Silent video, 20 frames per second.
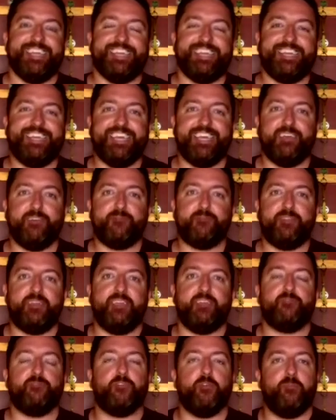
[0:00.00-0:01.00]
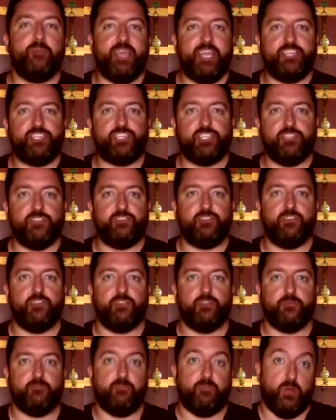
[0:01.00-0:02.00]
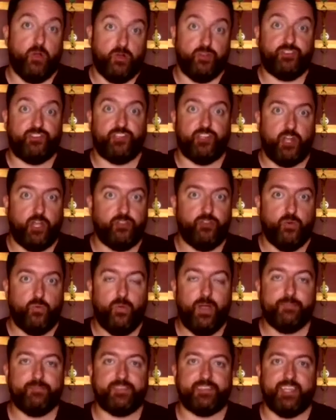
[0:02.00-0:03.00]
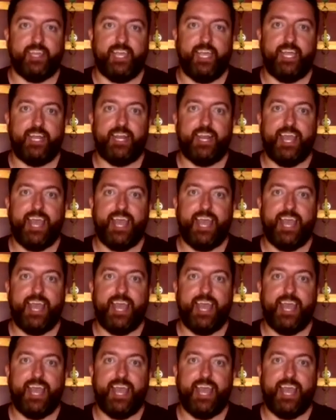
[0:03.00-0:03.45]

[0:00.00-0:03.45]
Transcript: give the information to the person on your website